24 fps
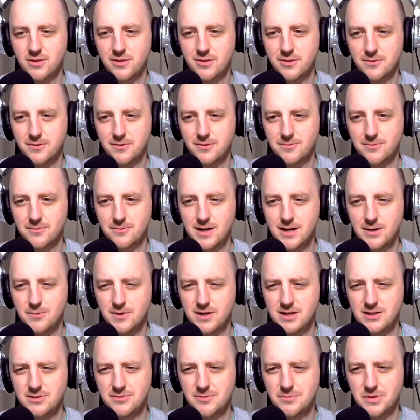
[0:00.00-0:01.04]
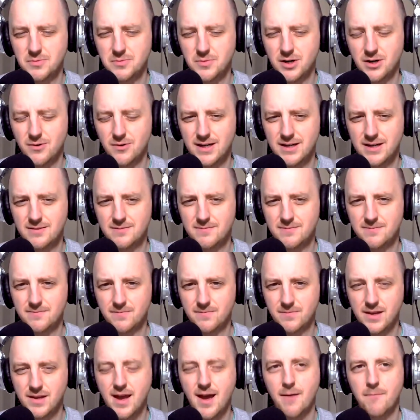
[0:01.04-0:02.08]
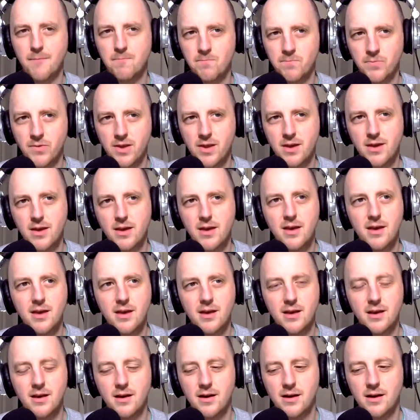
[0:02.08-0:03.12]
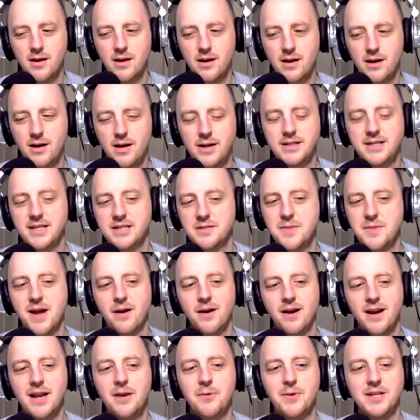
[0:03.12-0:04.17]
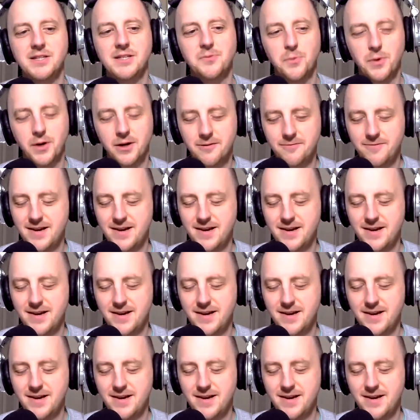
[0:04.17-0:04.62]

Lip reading: 3 weeks from tomorrow, right? Yeah. Doesn't matter. Anyways, we're going to